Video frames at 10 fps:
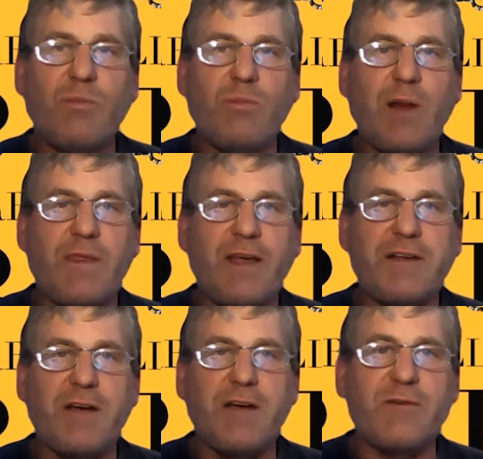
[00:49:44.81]
but they
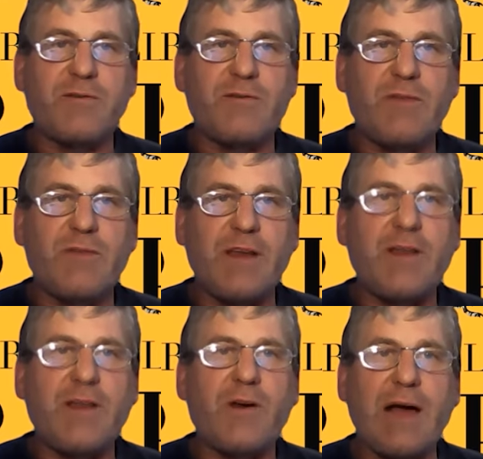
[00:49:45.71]
don't, they,
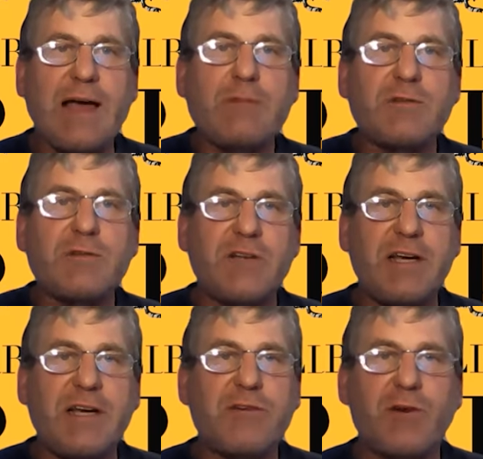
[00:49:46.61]
they're not able to
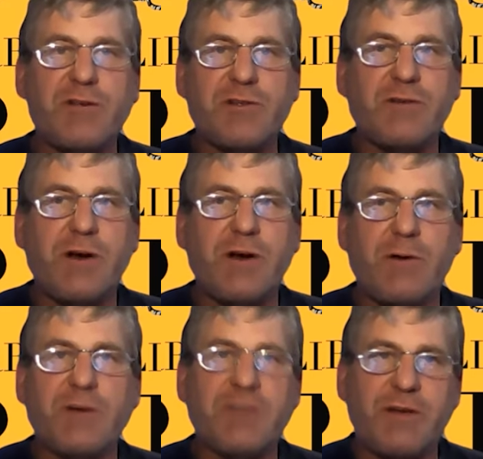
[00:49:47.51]
eat dry sugar very
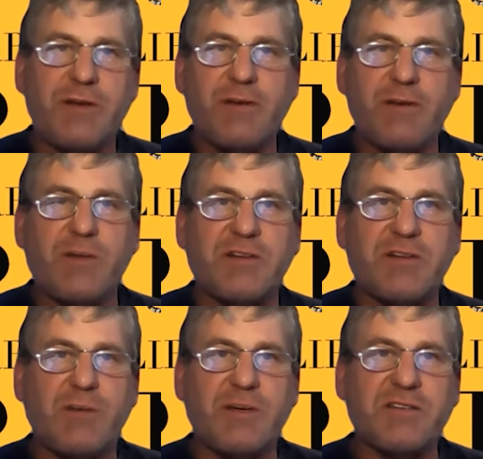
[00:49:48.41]
well. So you've got to mix it
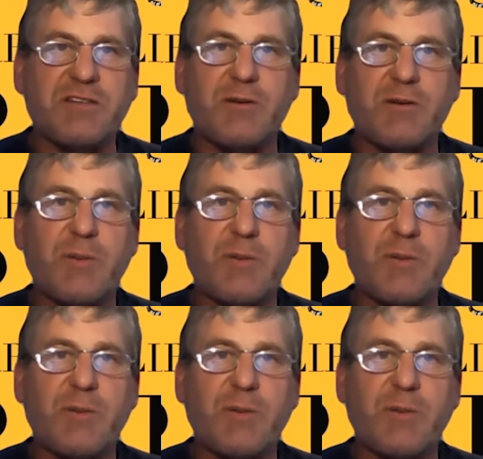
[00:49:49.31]
up in the syrup.